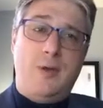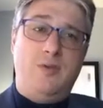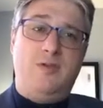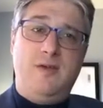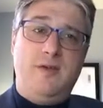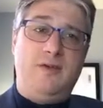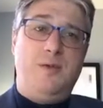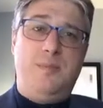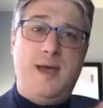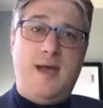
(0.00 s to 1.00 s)
and receiving
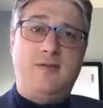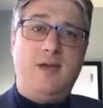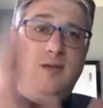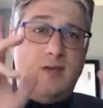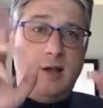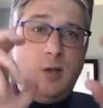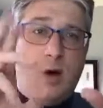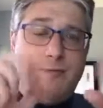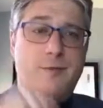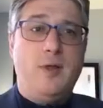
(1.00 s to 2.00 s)
TPS is a
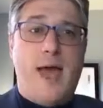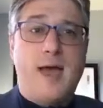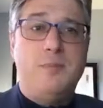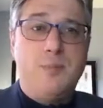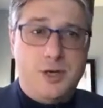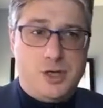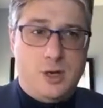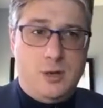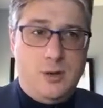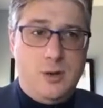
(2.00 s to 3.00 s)
lawful admission.